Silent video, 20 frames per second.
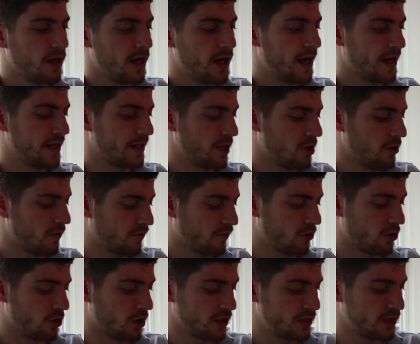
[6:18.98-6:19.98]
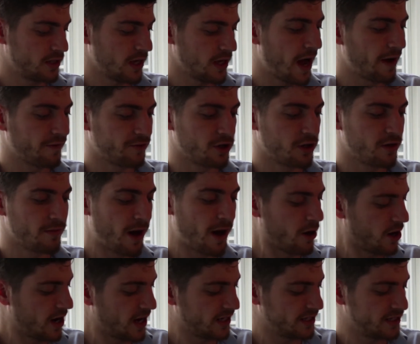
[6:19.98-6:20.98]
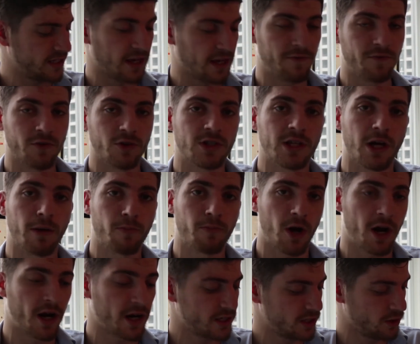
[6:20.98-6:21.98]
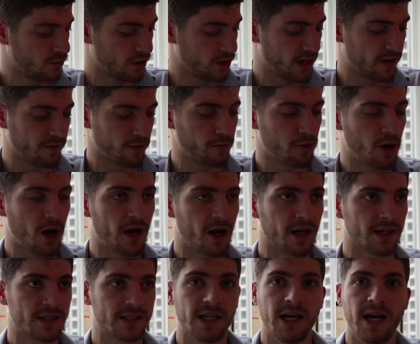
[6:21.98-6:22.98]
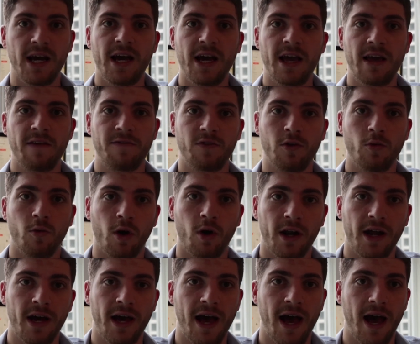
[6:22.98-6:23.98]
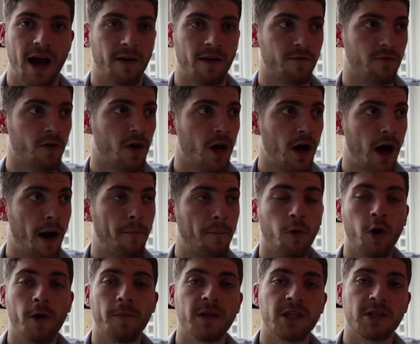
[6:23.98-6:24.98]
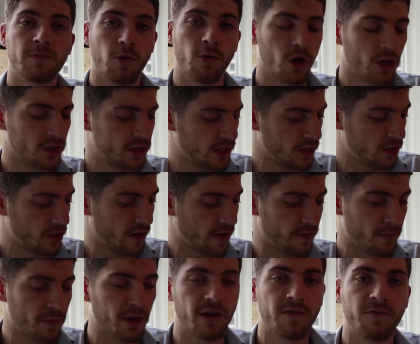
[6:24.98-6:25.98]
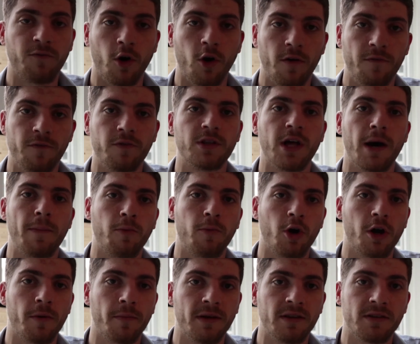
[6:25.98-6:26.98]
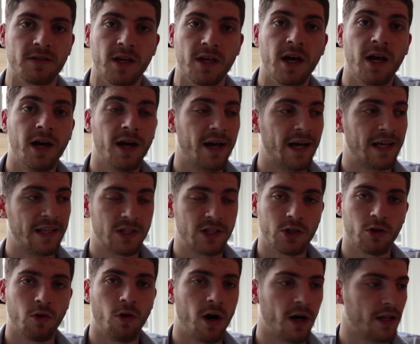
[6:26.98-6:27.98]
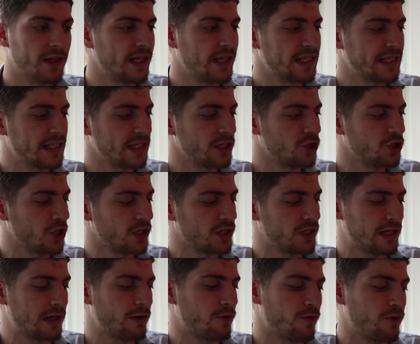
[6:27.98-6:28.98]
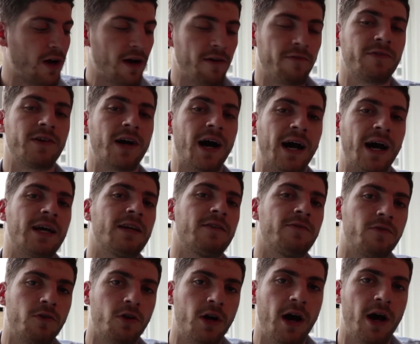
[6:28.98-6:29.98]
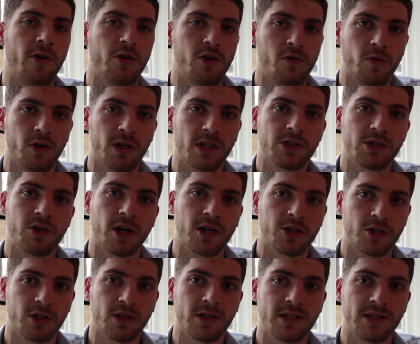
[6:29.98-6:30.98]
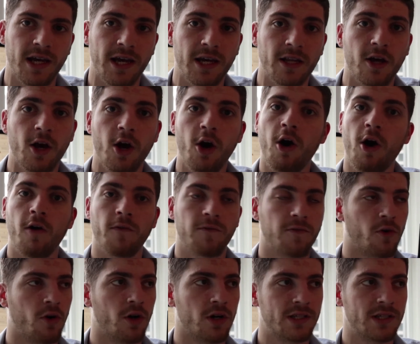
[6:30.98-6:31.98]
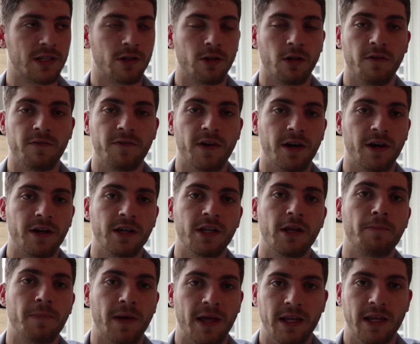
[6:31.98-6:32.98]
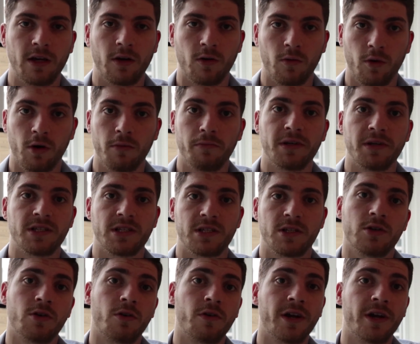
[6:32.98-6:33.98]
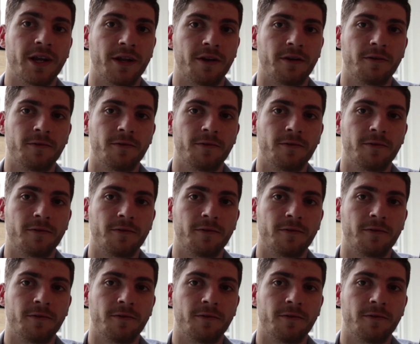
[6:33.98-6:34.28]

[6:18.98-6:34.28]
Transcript: And then of course after the About Us, if you sell products, you want to have your products. If you want to have appointments booked, then you have a big form for the appointments, and so on. This is just a rough guide for how you want to structure the site. Of course it will vary depending on what business you're in.